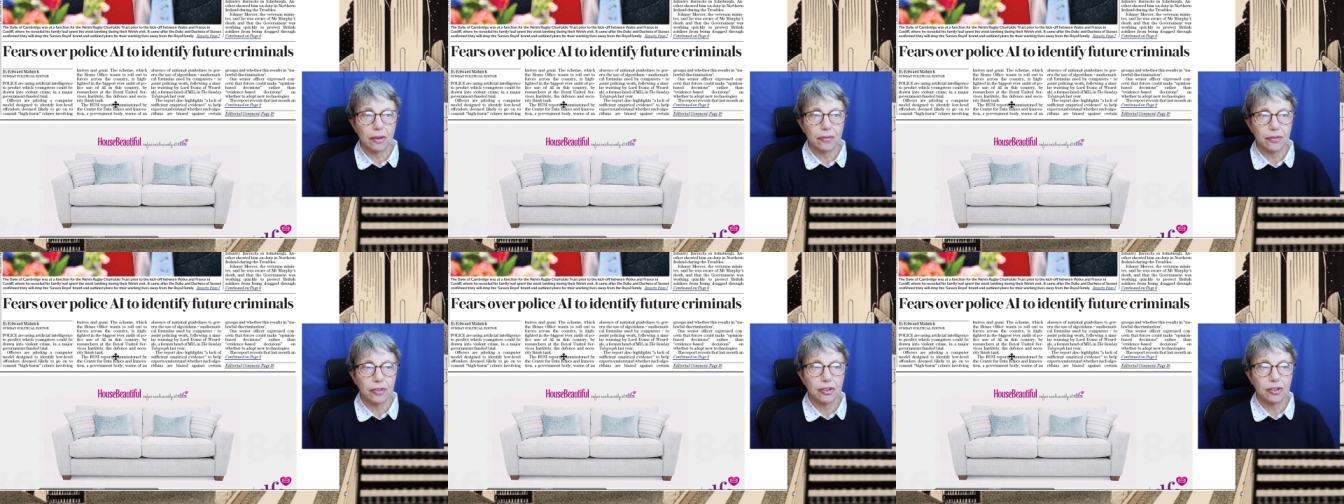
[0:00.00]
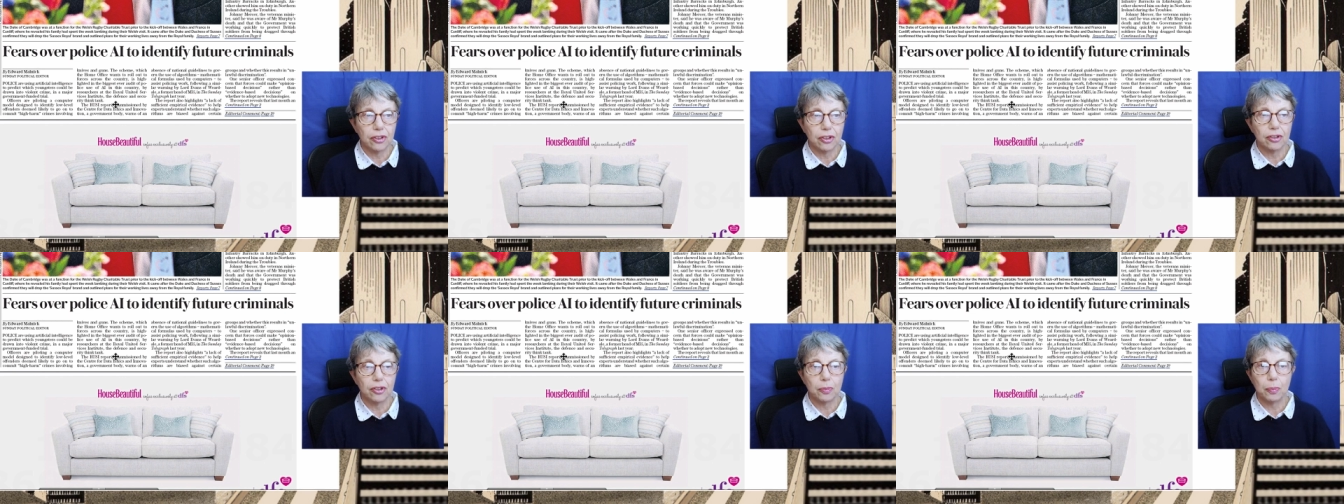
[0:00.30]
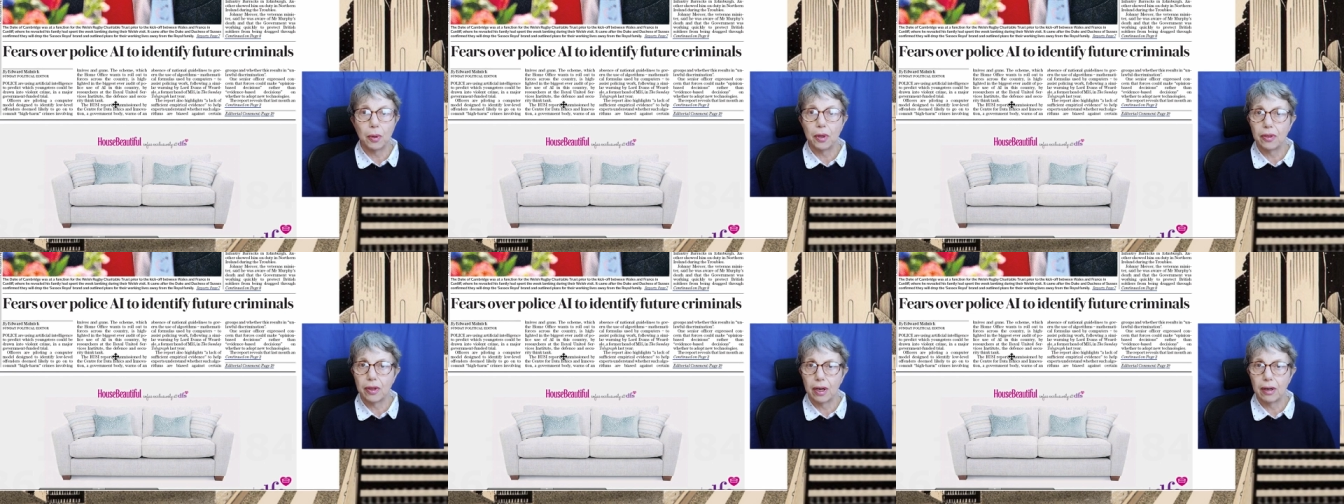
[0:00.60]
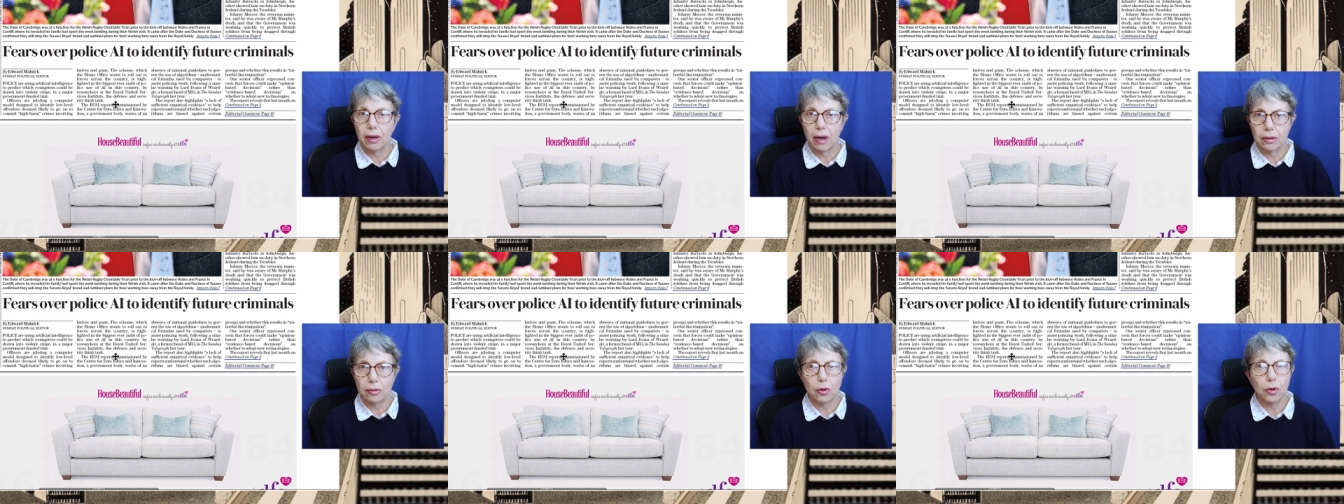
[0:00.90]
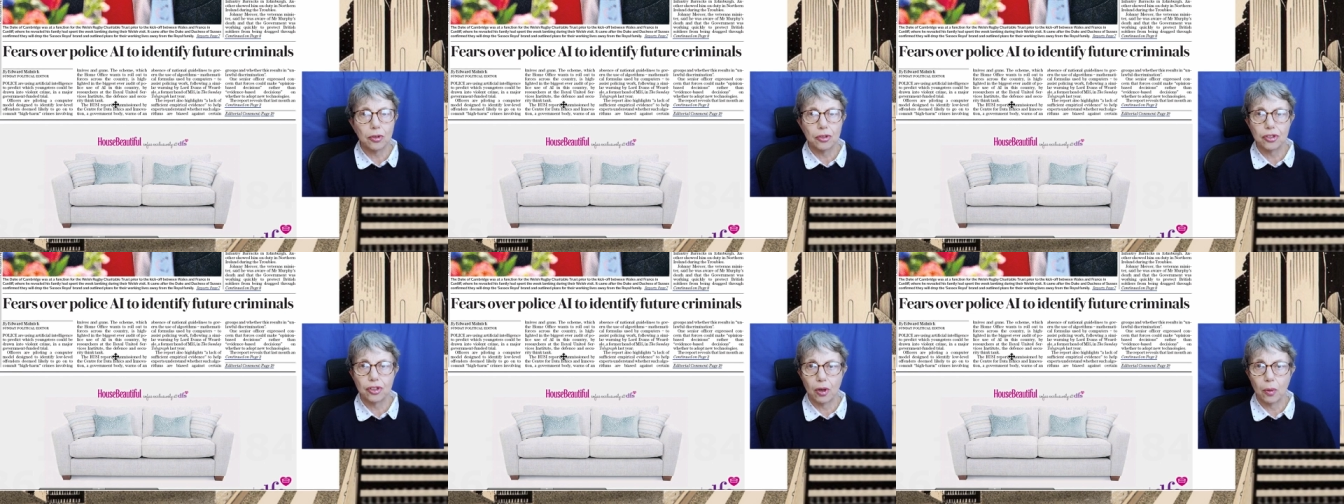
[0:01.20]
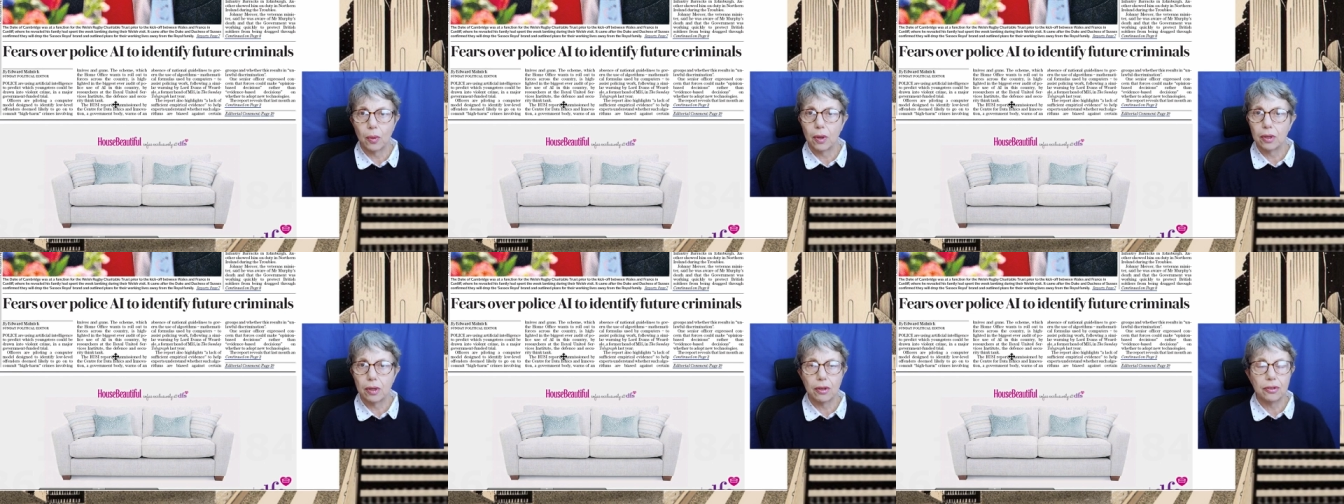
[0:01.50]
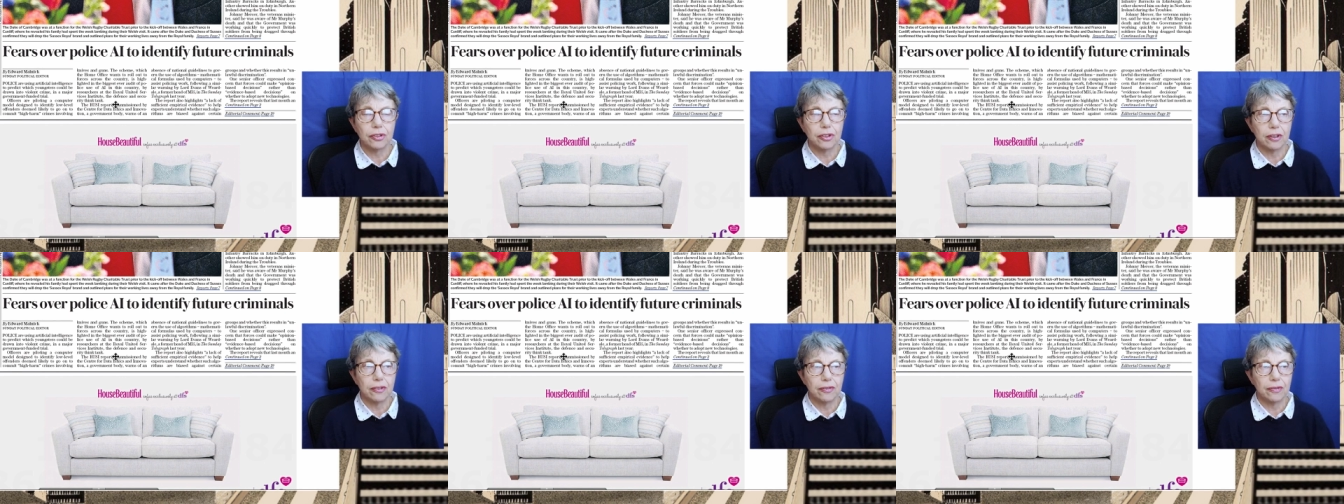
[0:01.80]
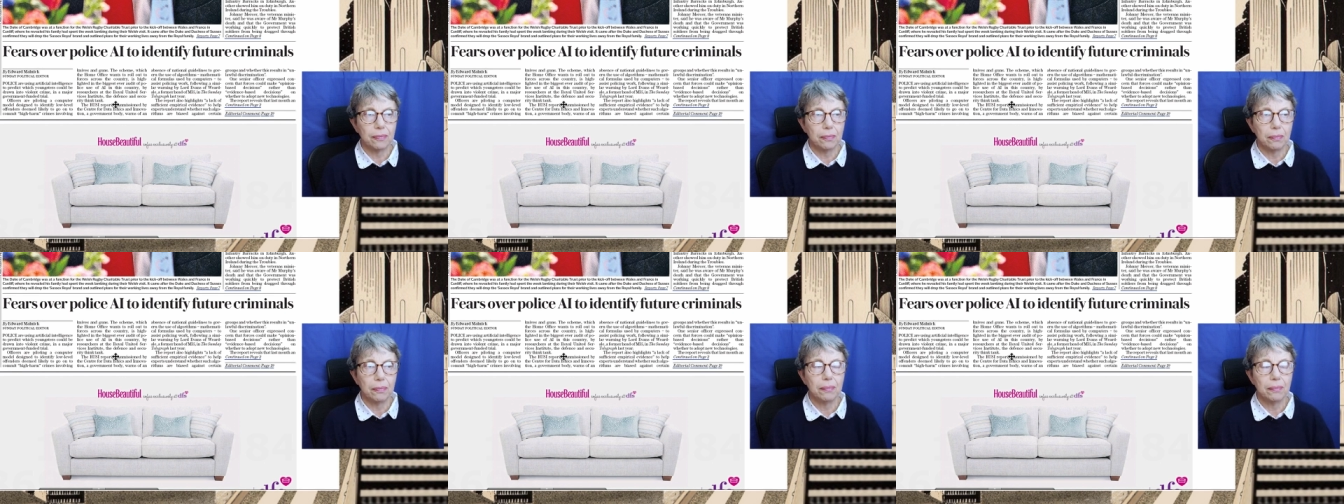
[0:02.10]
officers, but there are also a lot of